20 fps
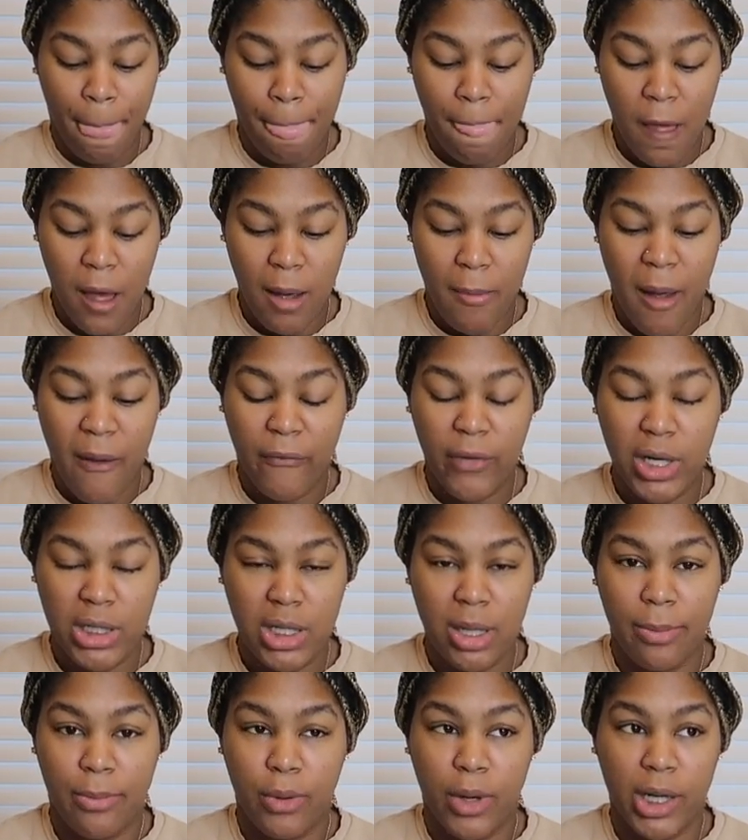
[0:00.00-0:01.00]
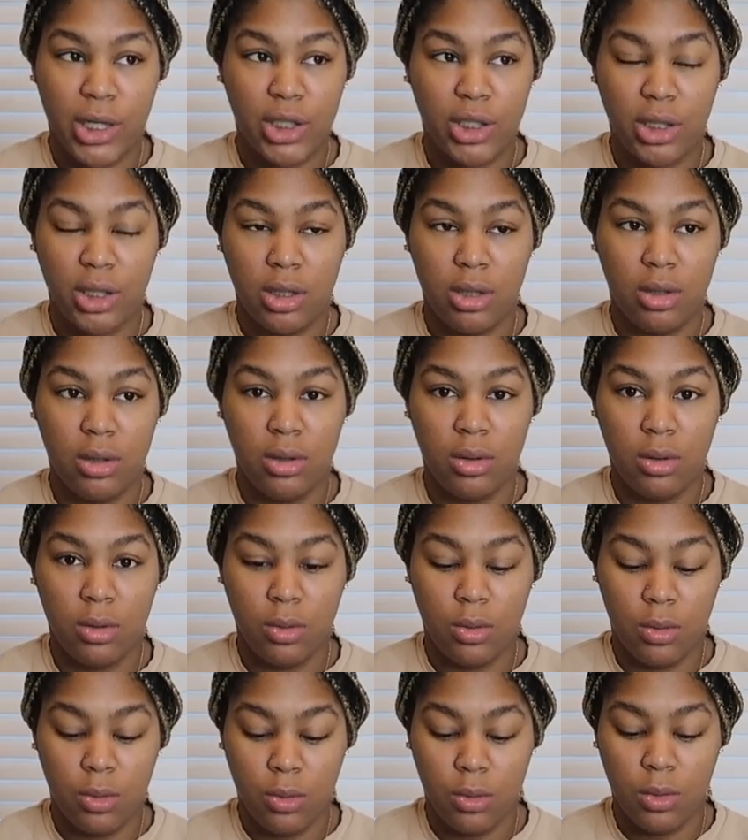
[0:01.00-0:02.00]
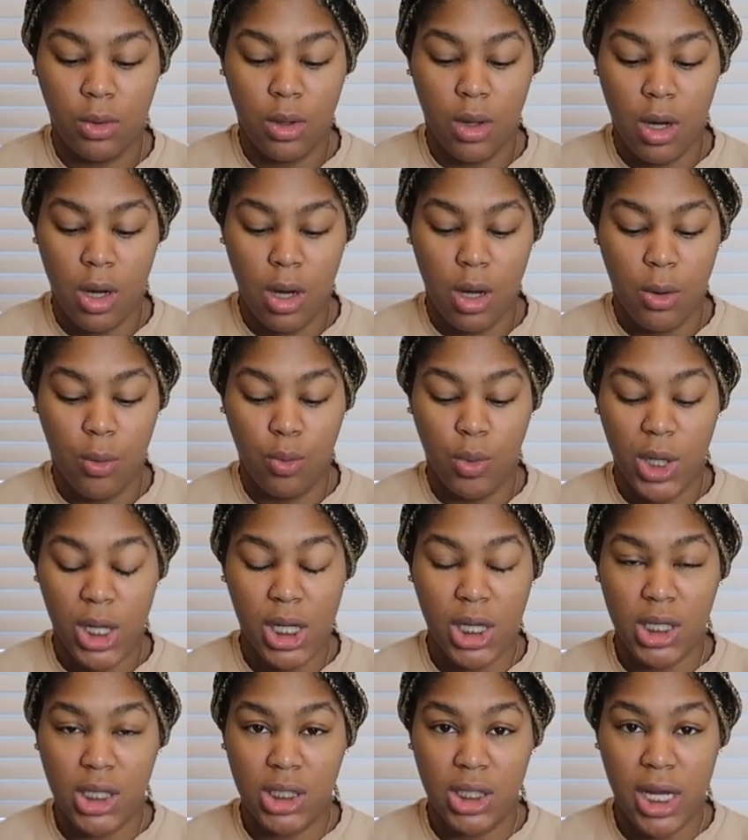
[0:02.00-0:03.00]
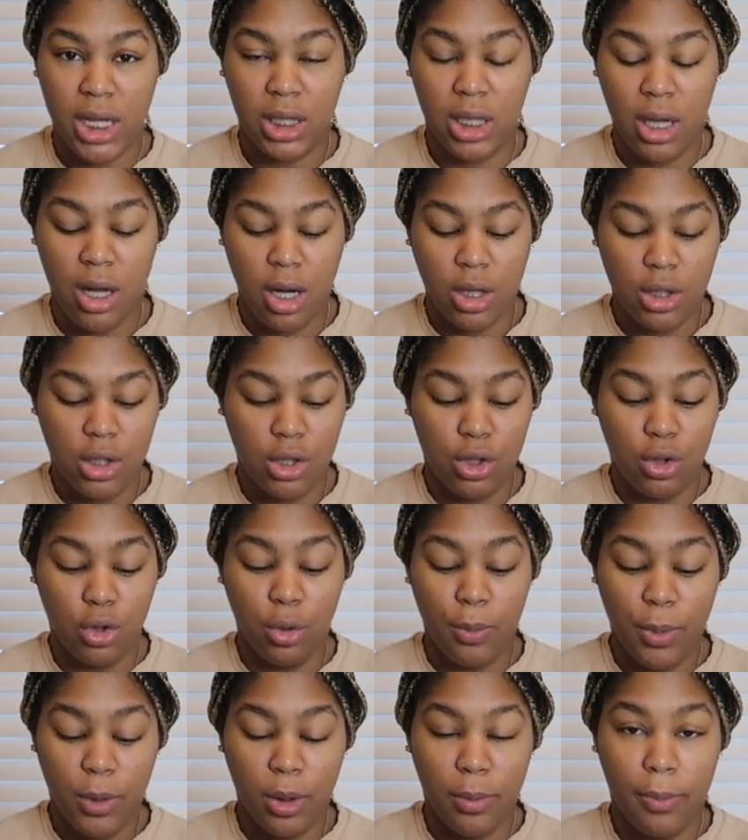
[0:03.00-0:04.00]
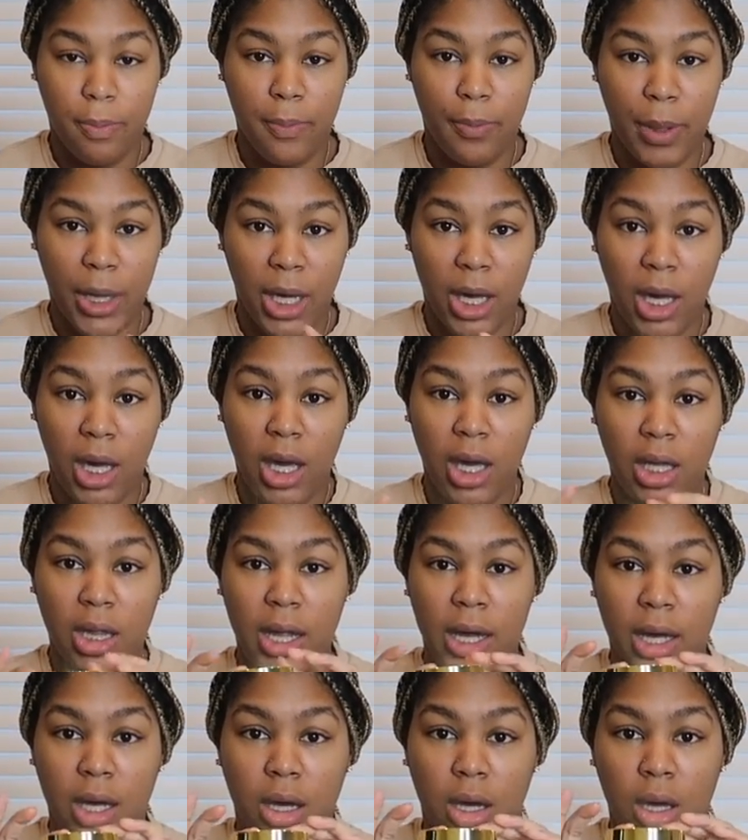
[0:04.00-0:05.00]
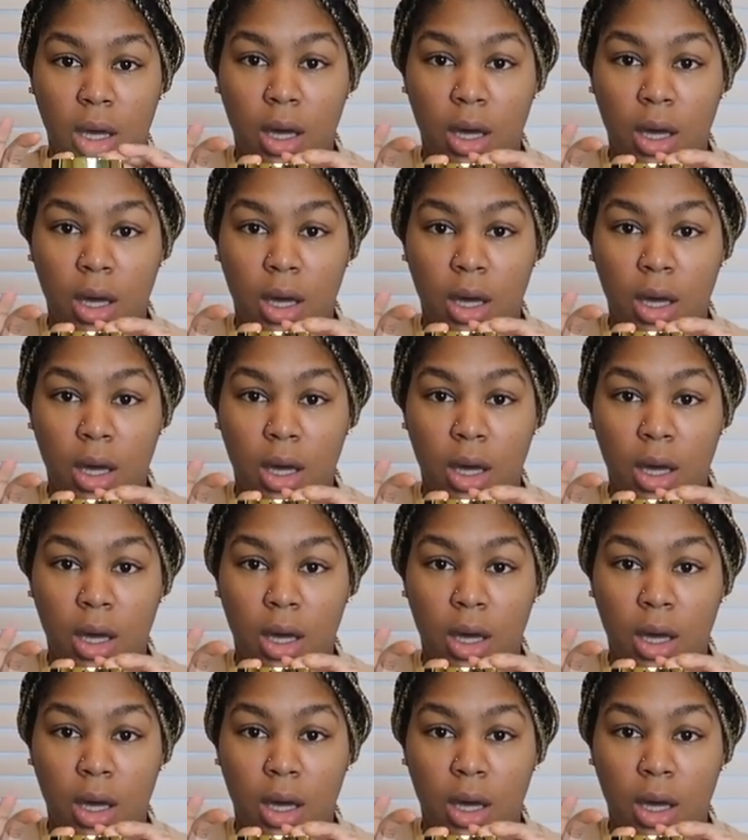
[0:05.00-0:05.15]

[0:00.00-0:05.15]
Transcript: My first impression was that they are super big. Like,